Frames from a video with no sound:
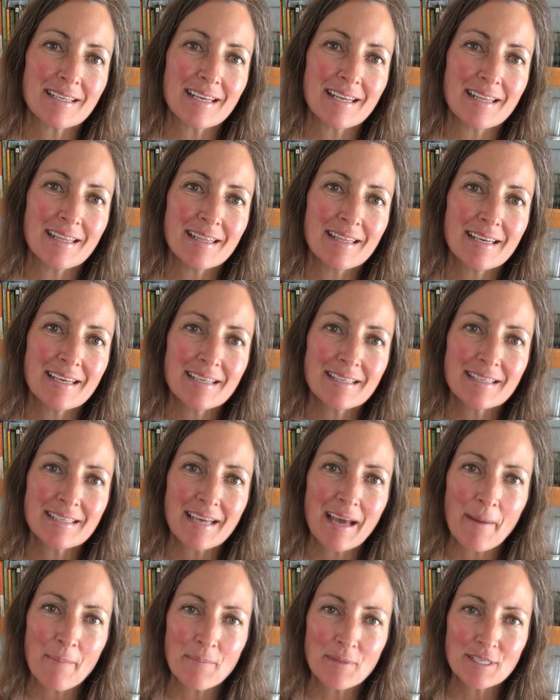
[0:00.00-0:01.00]
And in this
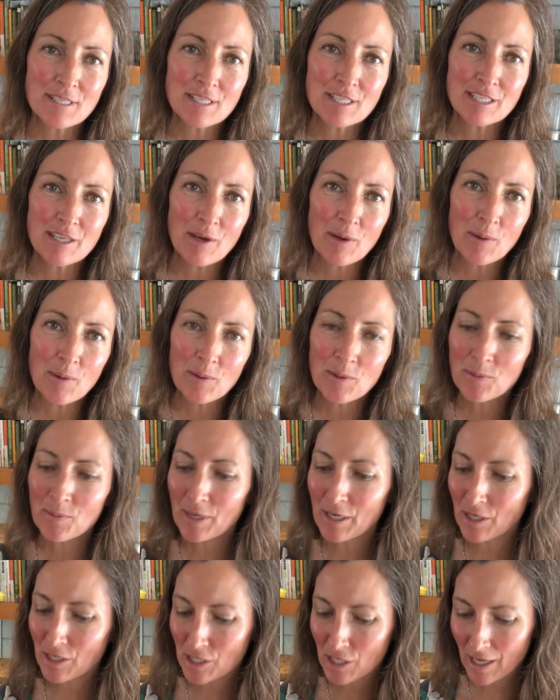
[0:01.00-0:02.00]
episode,
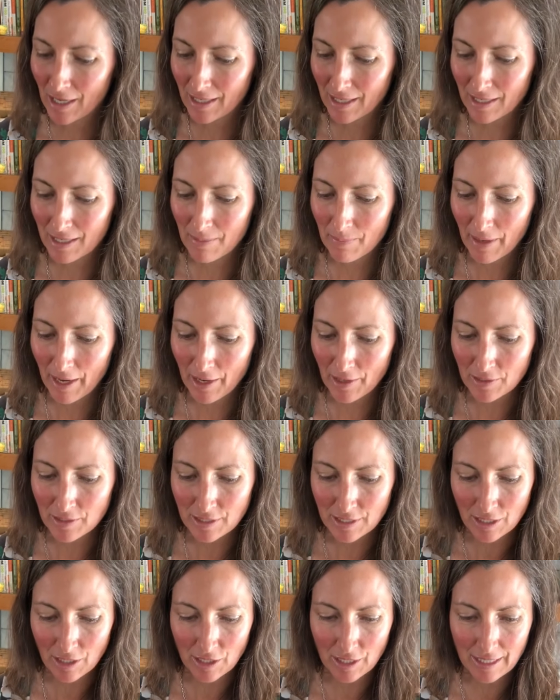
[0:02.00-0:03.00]
we are talking about
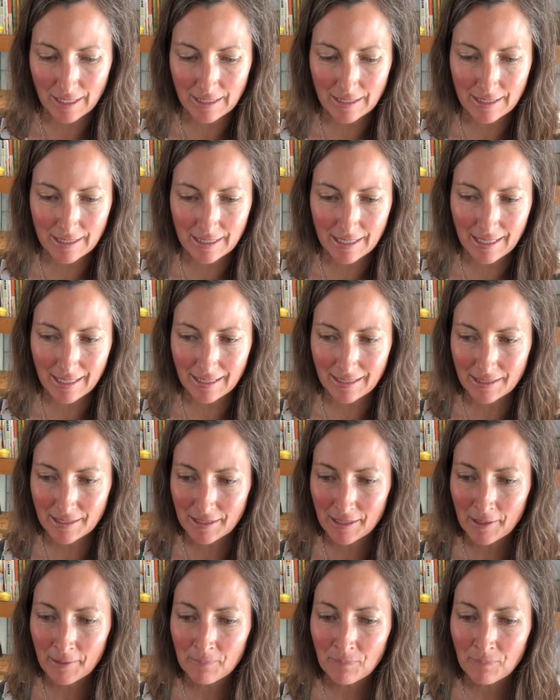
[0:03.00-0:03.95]
starting seeds.